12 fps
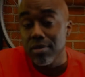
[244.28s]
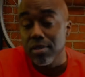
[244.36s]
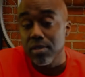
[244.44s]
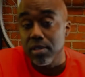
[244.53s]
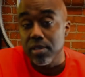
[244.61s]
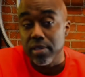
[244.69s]

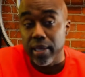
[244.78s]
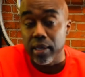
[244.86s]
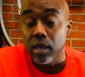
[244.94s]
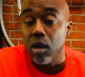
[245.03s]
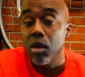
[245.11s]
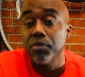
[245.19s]
This is an
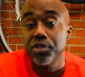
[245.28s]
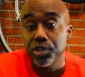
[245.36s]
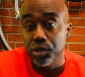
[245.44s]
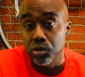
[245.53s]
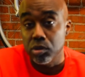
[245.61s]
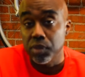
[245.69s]

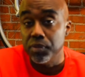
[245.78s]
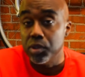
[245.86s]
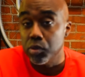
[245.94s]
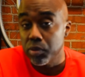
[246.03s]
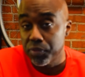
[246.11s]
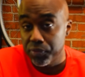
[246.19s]
offshoot of
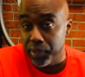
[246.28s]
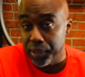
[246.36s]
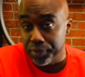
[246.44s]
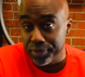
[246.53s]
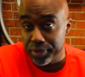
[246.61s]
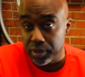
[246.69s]
Dua
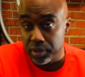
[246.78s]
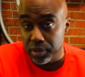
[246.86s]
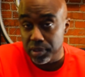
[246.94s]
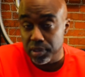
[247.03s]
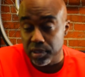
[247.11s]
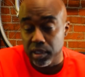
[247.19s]
Fragrances.
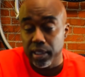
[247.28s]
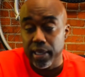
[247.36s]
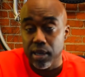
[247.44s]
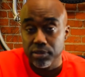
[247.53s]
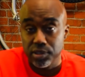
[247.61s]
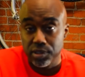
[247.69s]
This is
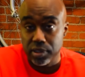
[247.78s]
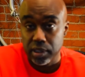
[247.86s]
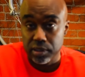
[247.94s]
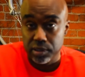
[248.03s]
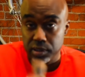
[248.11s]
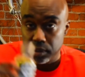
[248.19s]
Encounter
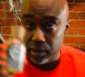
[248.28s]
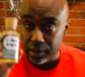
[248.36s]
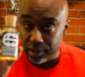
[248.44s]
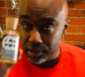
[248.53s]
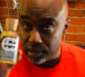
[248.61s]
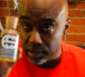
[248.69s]
Scents, and
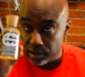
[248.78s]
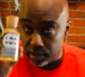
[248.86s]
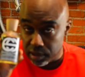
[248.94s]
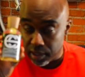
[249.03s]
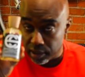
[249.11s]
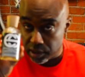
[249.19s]
this is
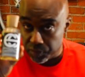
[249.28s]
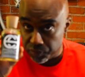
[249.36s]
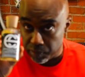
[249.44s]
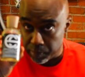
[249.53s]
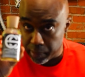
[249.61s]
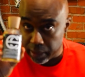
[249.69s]
Seduction
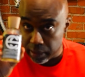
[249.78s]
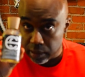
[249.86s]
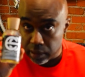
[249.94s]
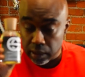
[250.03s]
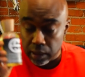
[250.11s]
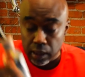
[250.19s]
for Men.
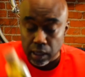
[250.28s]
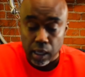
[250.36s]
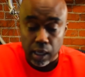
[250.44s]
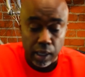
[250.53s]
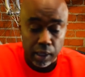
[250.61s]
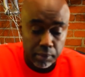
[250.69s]

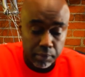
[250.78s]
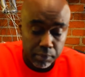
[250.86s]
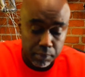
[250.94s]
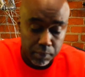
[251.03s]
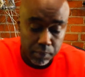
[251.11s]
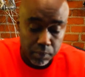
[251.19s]
Um,
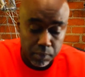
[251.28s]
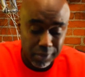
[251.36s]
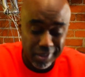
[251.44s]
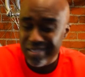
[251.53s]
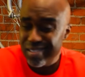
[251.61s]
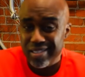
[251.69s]

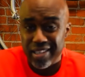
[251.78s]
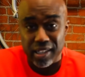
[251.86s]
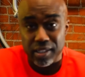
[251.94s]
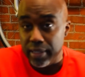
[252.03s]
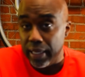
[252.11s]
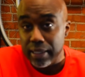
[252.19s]
this is like a
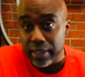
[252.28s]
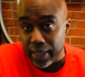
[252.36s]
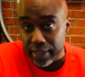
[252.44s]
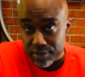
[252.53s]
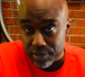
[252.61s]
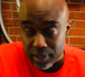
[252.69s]
date
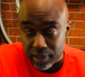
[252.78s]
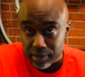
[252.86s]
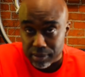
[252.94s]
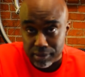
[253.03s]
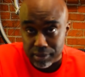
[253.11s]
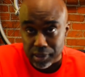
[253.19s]
night scent,
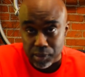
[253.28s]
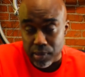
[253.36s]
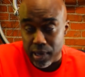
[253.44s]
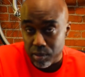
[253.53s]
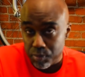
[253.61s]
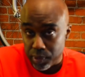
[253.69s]
in
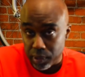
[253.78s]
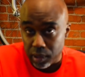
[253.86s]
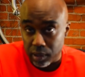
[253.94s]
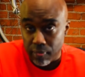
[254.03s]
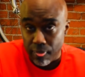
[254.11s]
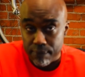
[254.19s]
my
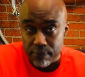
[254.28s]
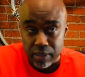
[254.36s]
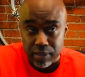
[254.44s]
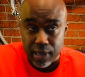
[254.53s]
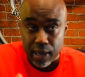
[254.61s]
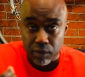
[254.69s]
opinion.
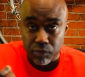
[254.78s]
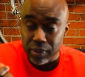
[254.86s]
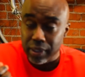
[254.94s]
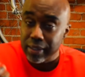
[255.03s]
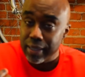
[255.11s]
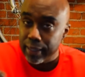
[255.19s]
It's got a
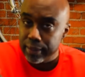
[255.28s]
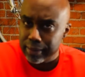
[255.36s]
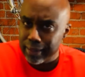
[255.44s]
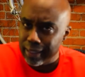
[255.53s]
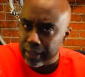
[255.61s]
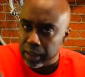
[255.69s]
really nice,
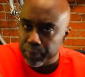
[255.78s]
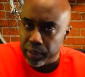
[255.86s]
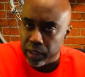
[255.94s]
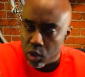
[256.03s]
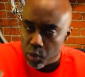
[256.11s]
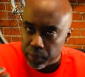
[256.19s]
like,
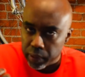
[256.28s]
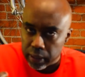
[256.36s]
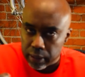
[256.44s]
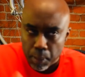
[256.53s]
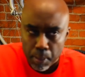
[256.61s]
lemony opening.